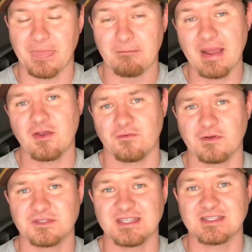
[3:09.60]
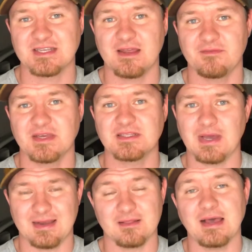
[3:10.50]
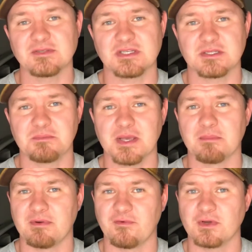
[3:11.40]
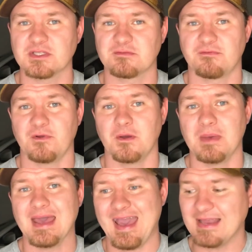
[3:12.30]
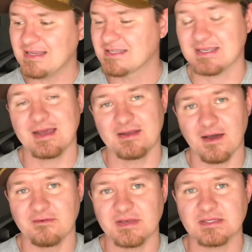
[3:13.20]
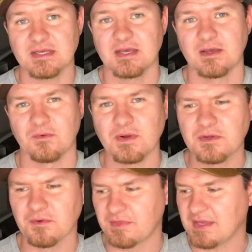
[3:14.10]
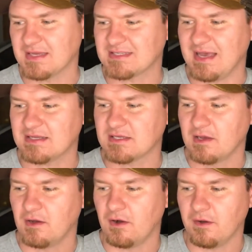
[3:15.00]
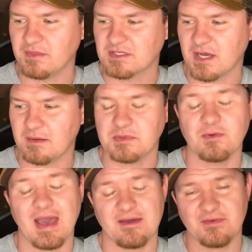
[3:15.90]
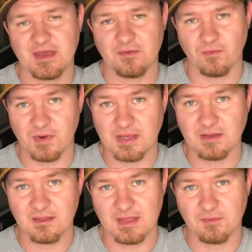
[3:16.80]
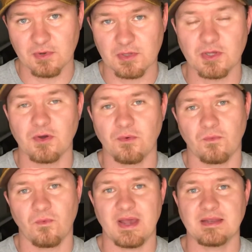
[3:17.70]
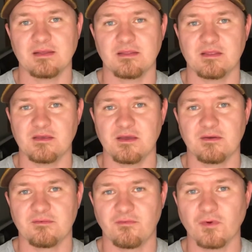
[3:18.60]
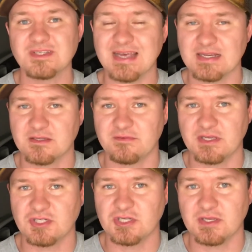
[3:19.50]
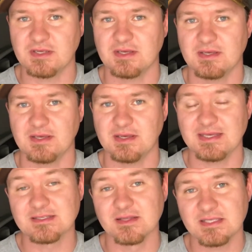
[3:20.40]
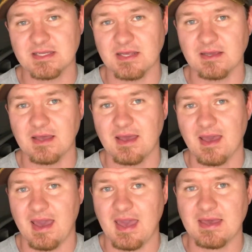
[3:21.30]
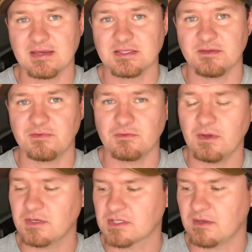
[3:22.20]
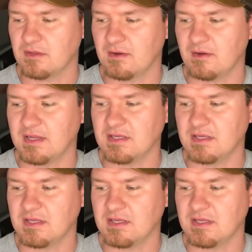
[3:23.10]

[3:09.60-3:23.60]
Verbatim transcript: microphones inside of it and allows it to pick up a voice from any side of it. One cool thing is that on the top you have a ring that will glow when the voice activation is listening. And if you notice on there, it